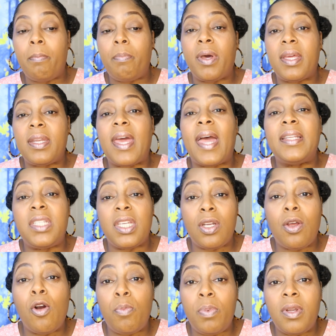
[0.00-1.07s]
But I
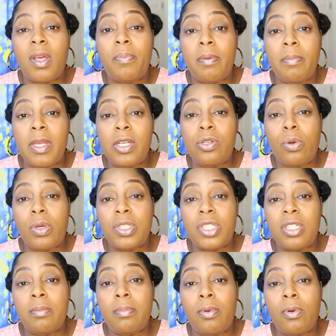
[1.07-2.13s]
did open up a
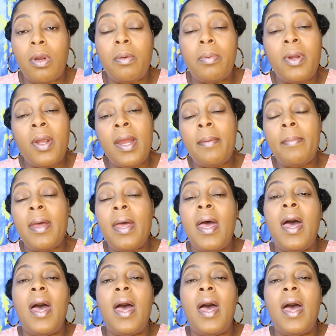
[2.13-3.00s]
mentorship program.